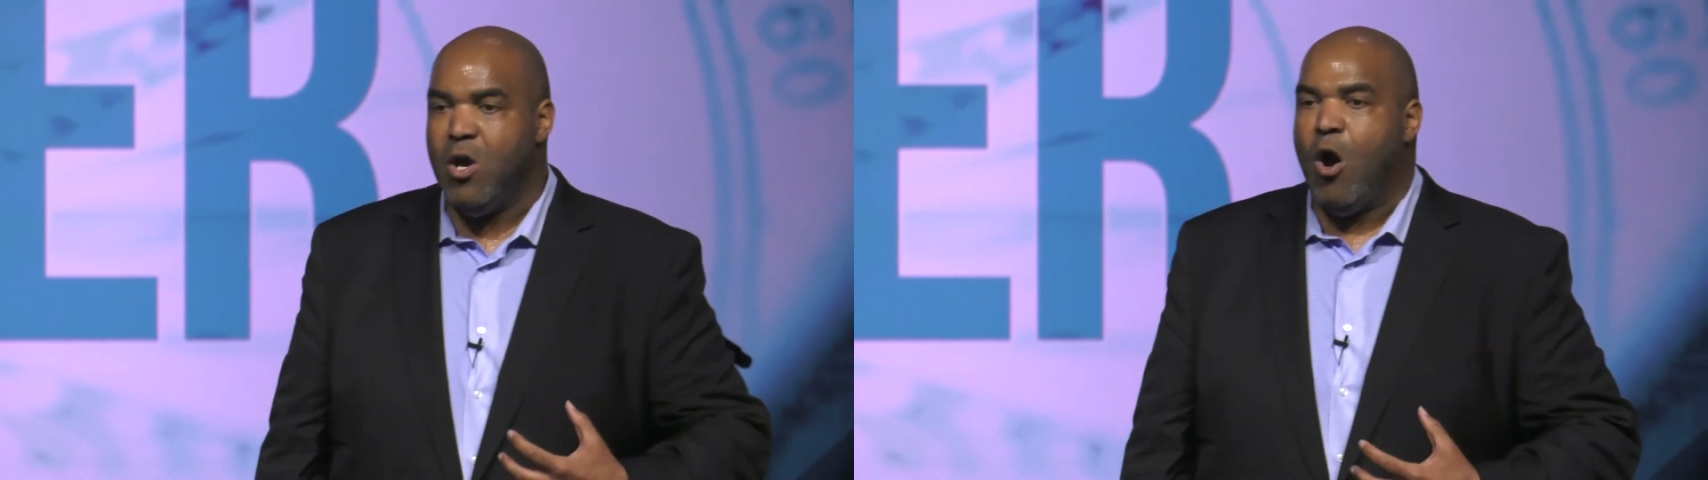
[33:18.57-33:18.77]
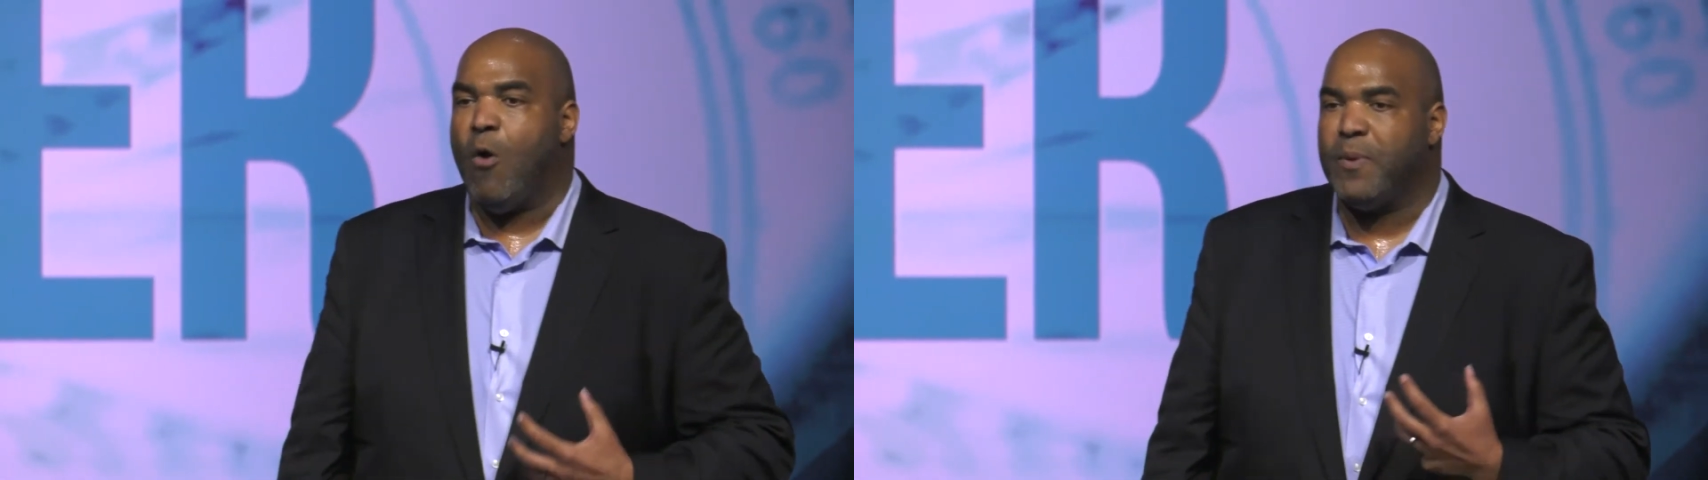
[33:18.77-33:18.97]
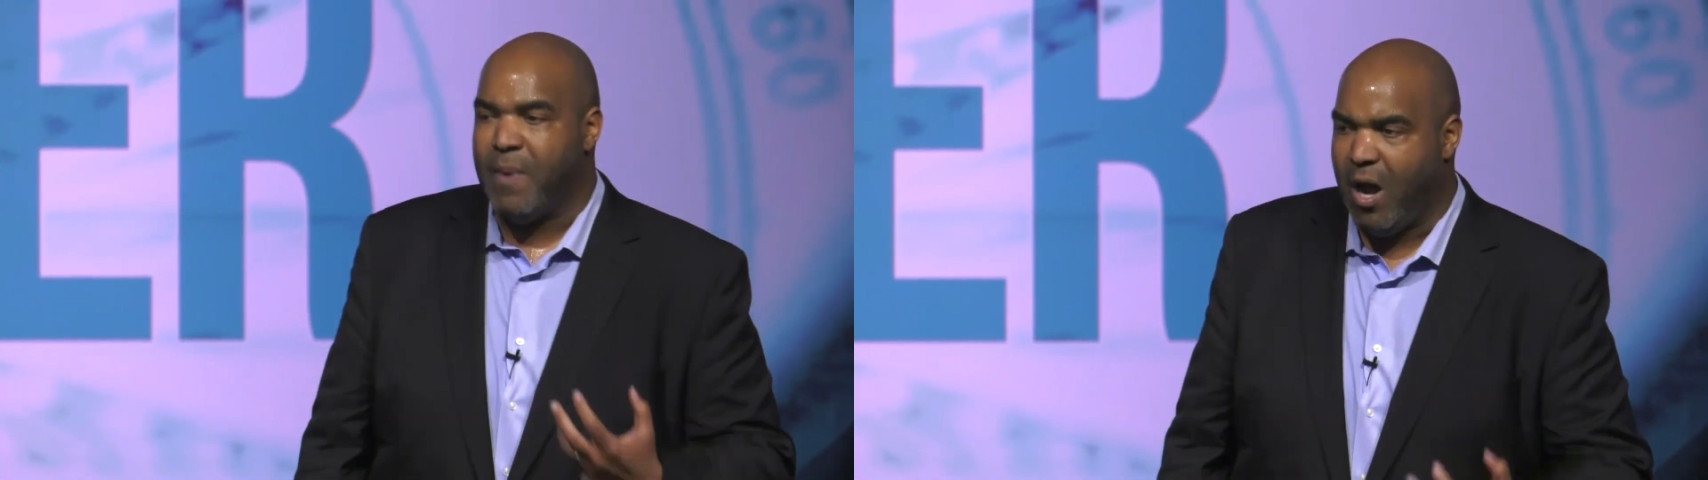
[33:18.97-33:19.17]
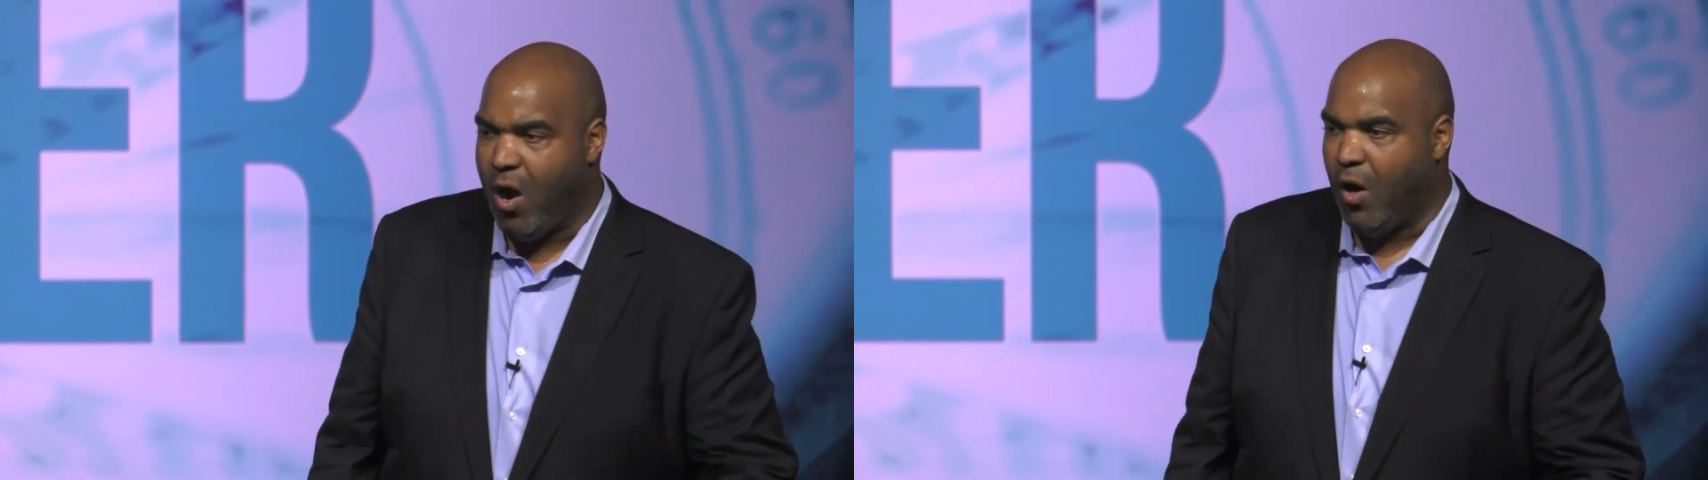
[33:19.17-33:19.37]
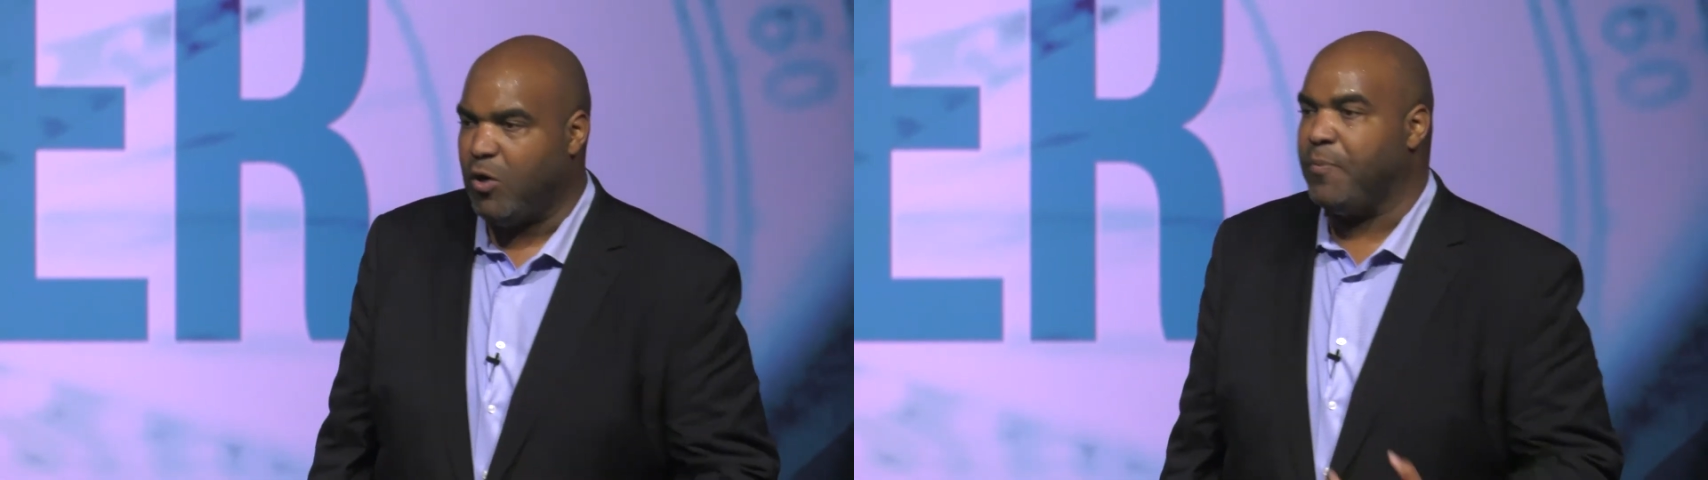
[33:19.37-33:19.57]
open my
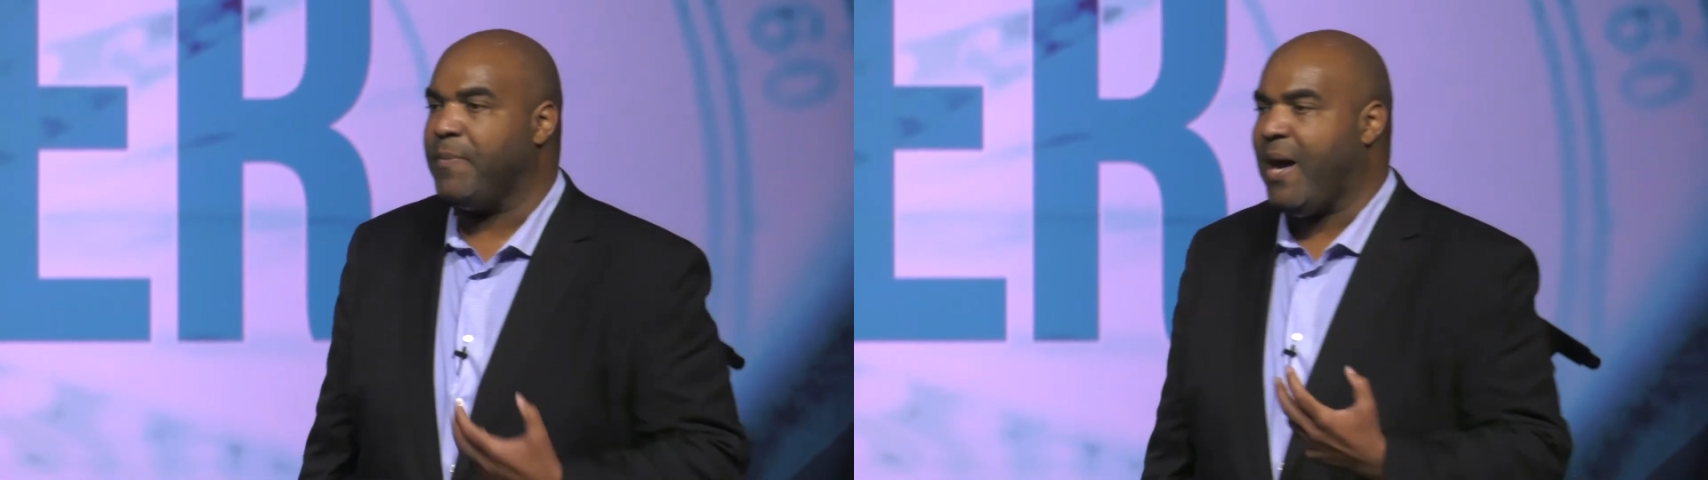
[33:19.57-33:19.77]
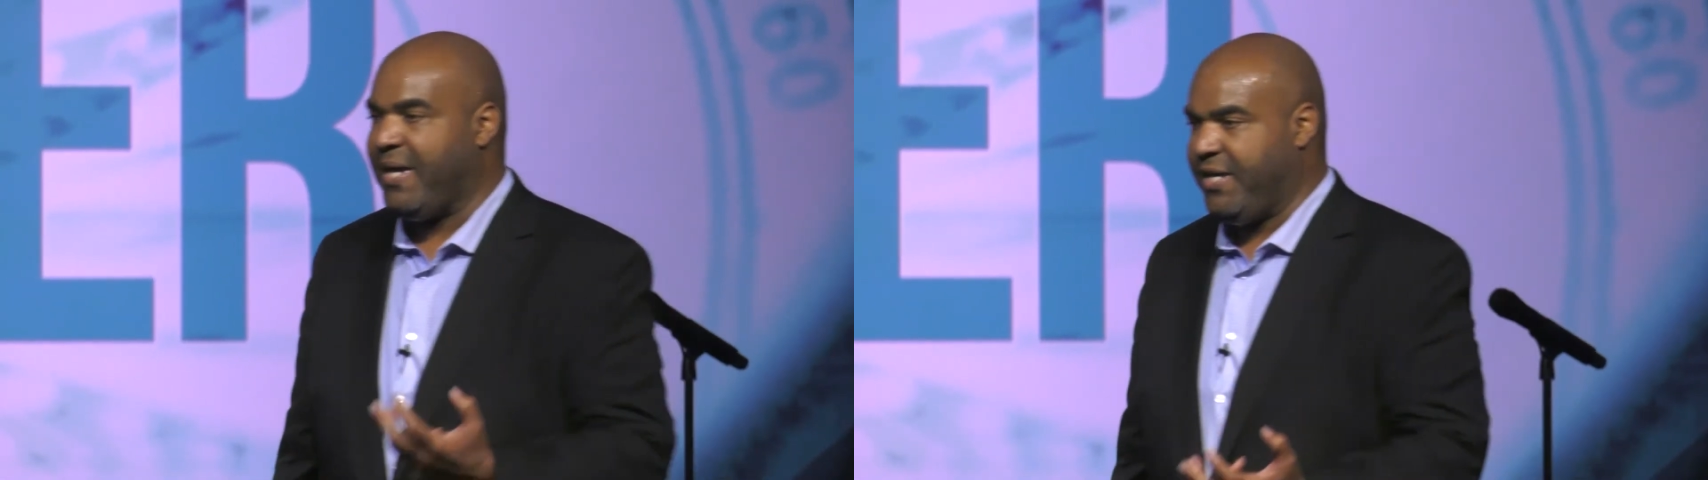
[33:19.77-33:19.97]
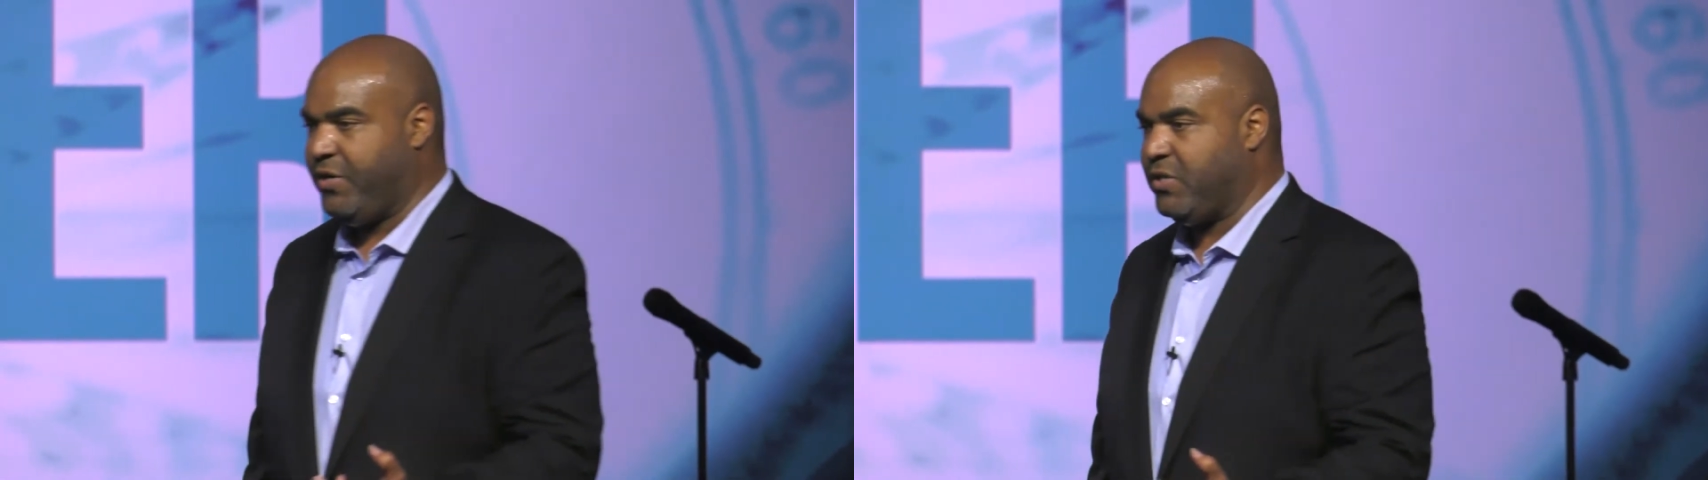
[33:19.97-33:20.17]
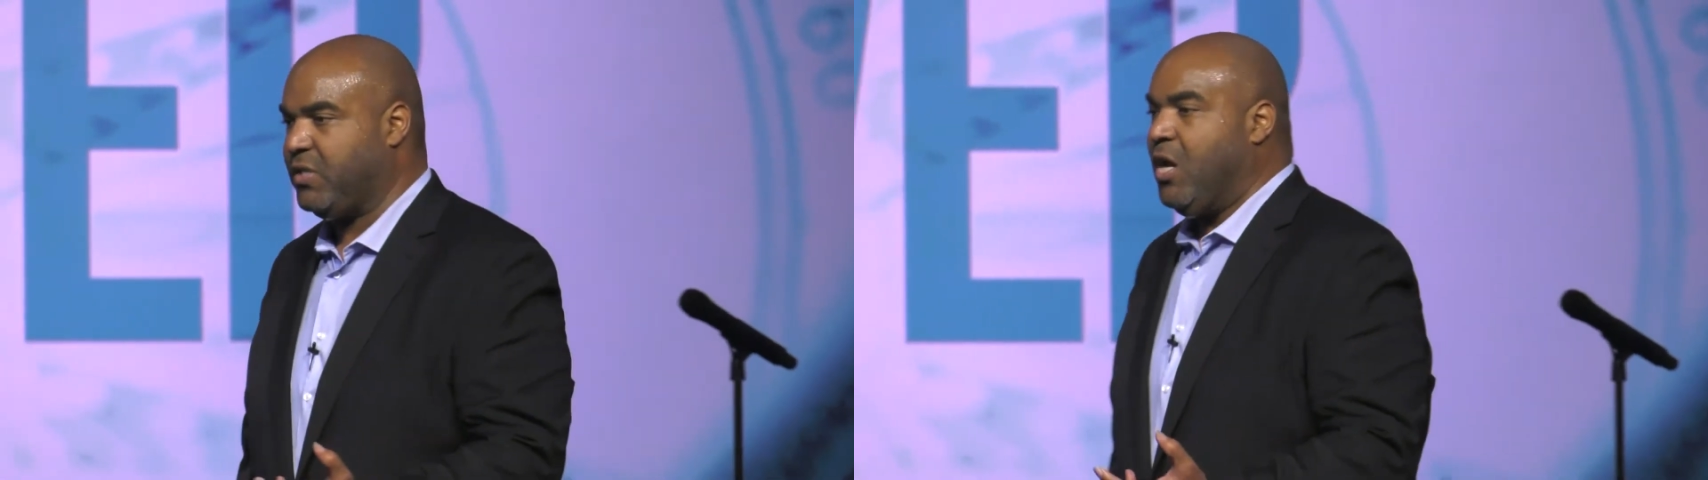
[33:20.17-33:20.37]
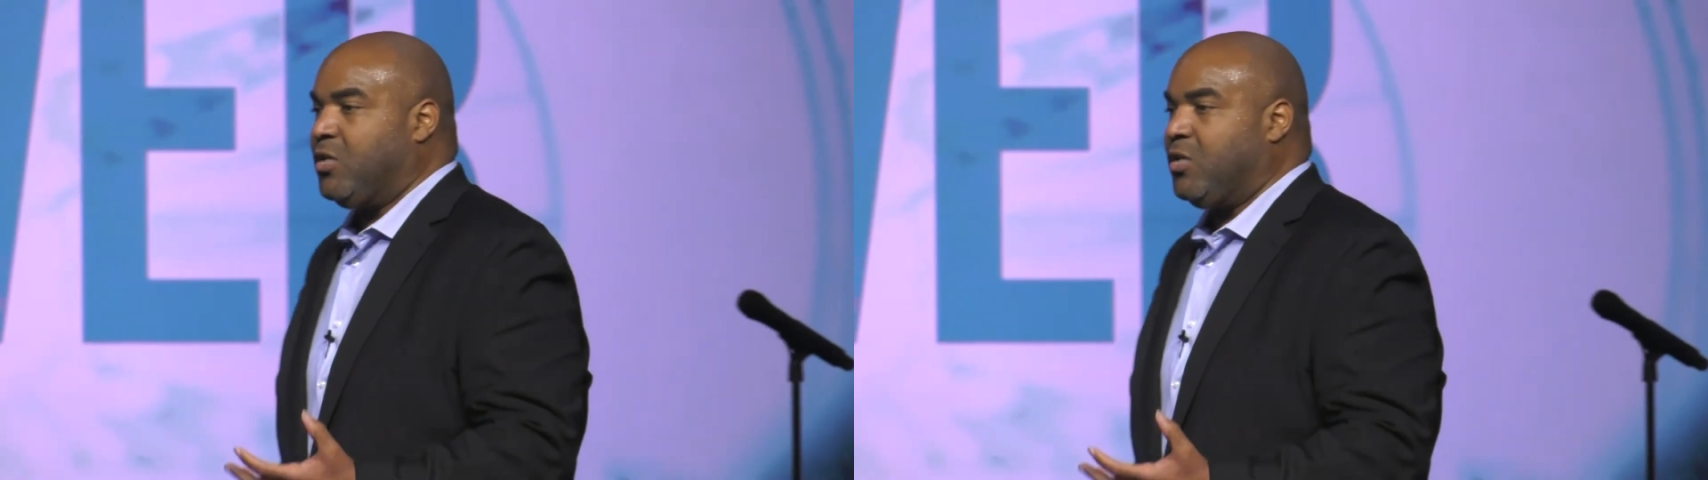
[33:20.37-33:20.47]
heart, open my ears,